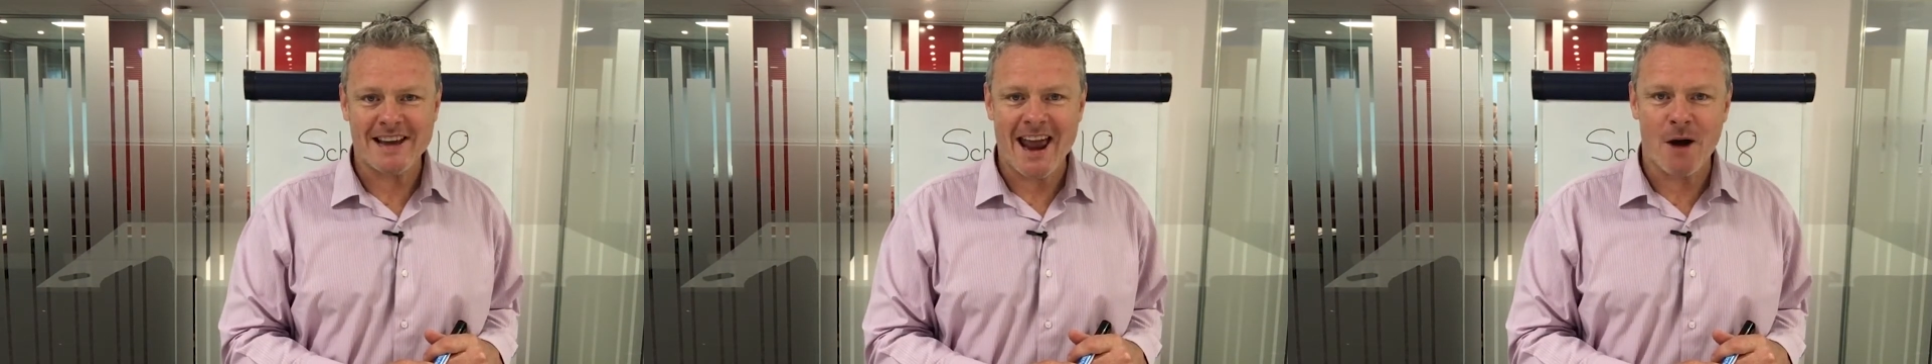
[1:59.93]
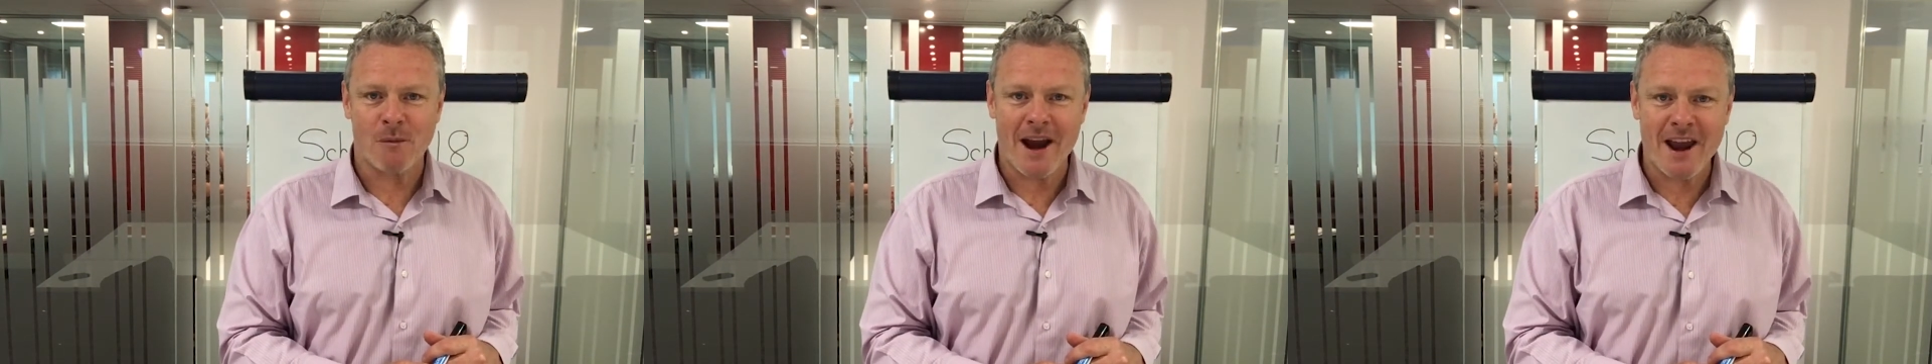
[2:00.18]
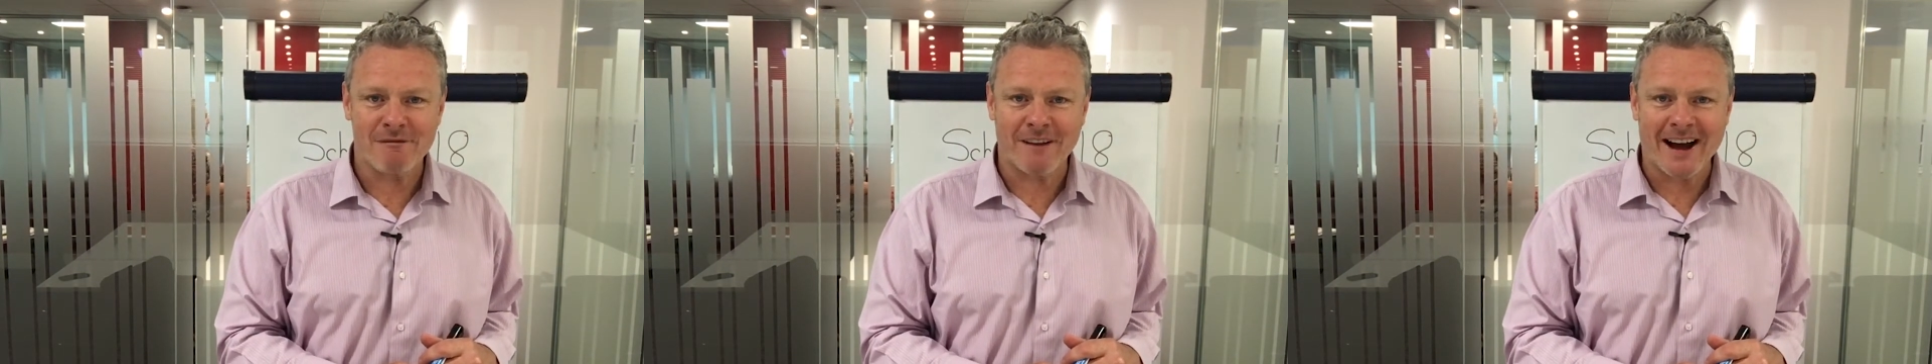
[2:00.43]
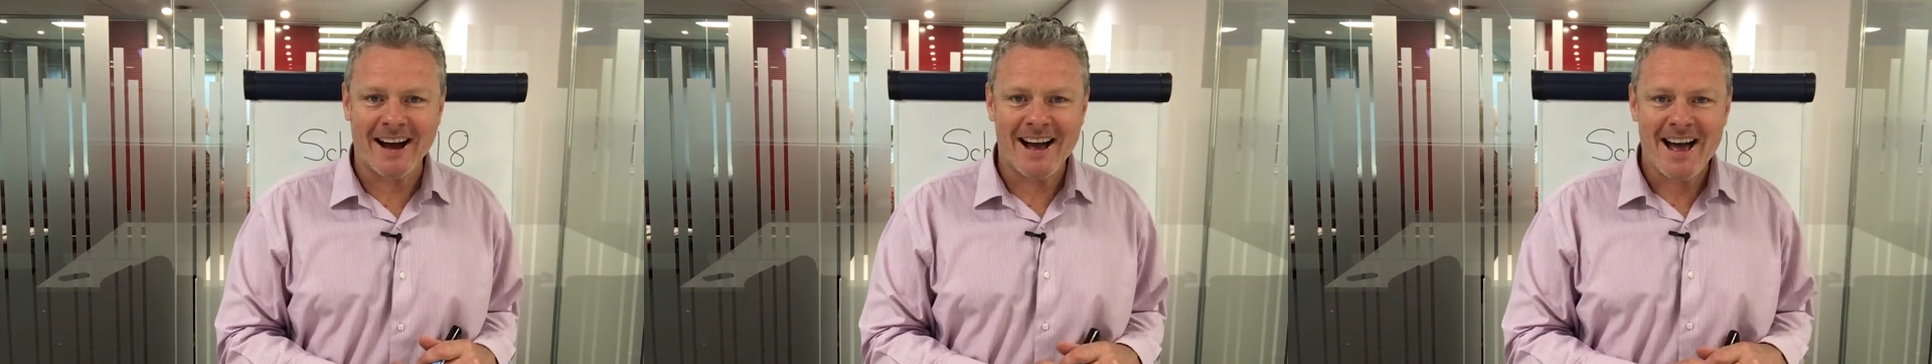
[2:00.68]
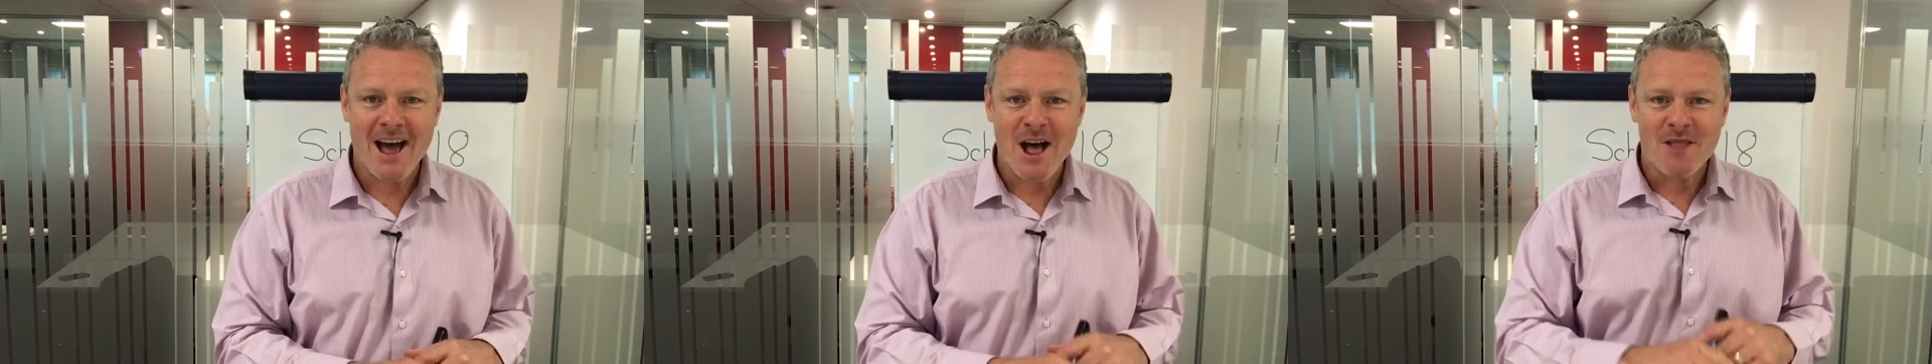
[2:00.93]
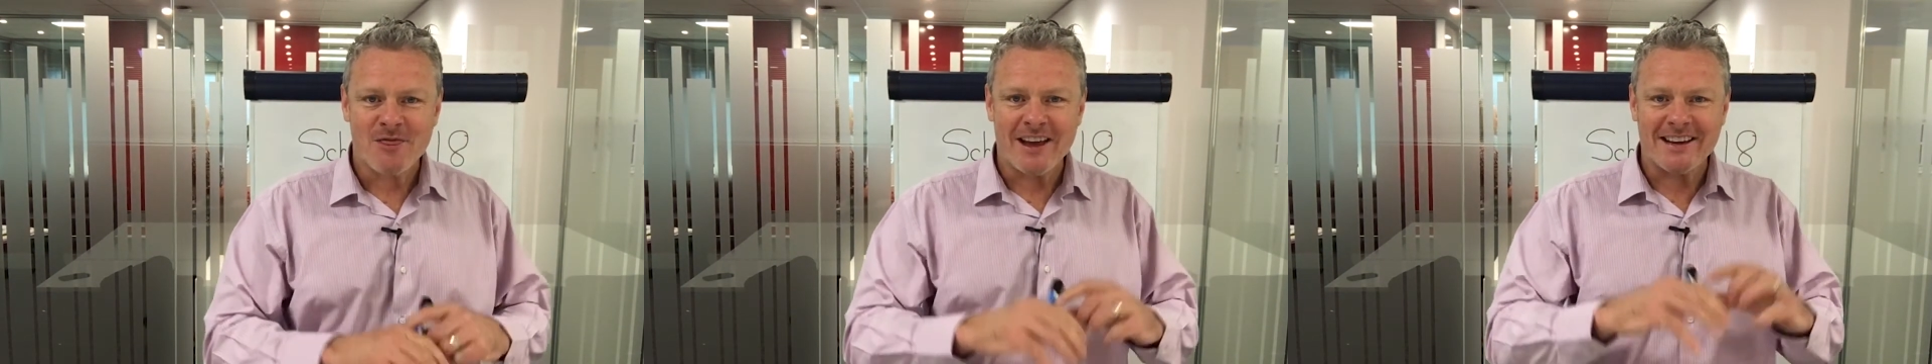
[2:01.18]
However,
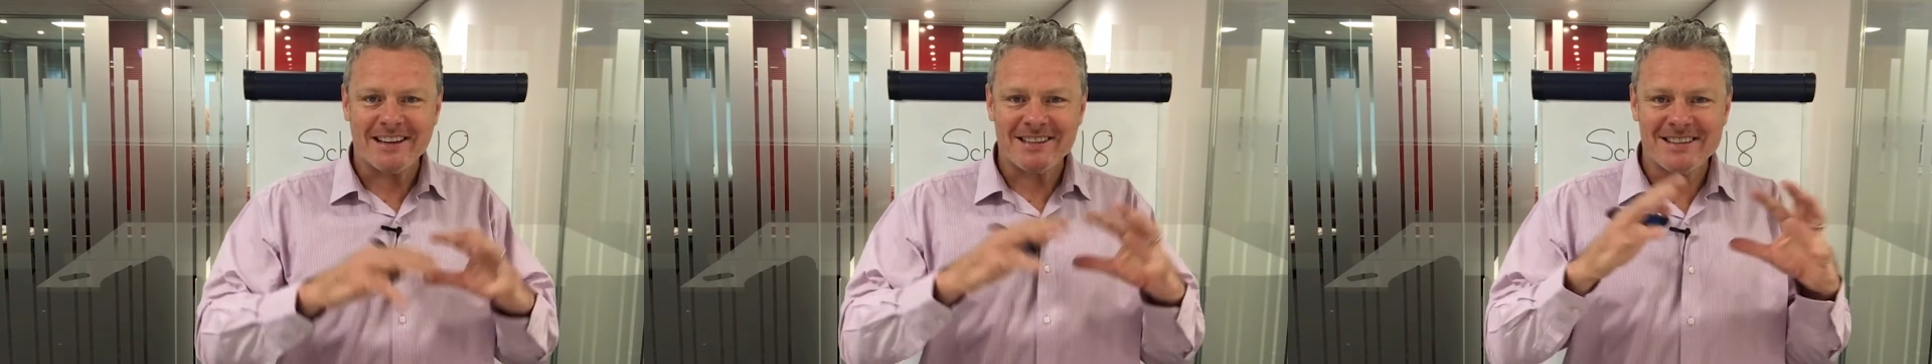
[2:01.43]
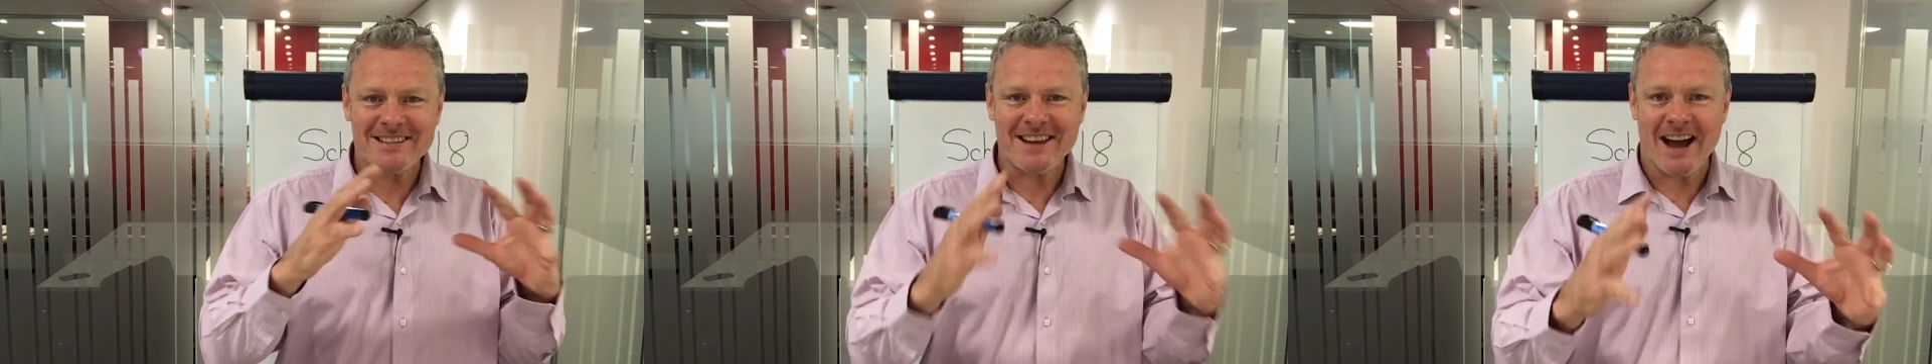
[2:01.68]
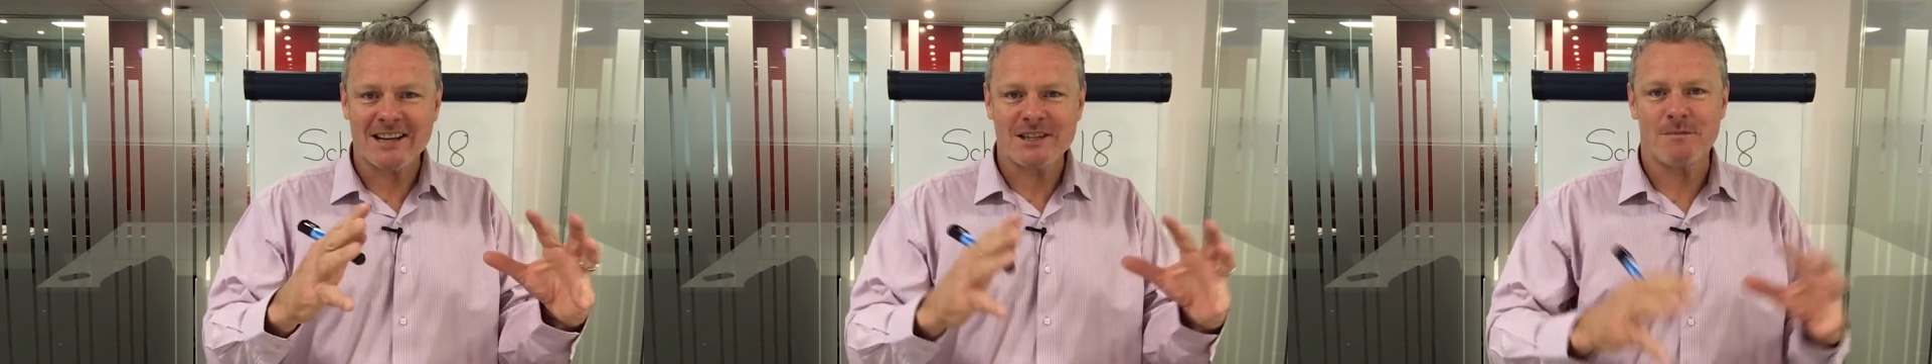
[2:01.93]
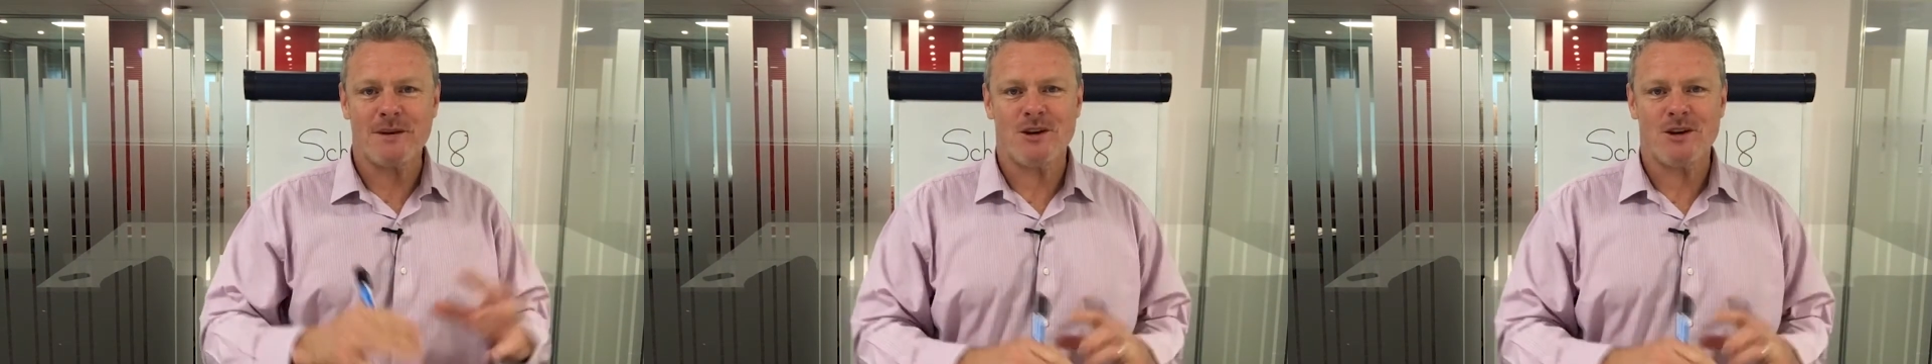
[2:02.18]
they can start to be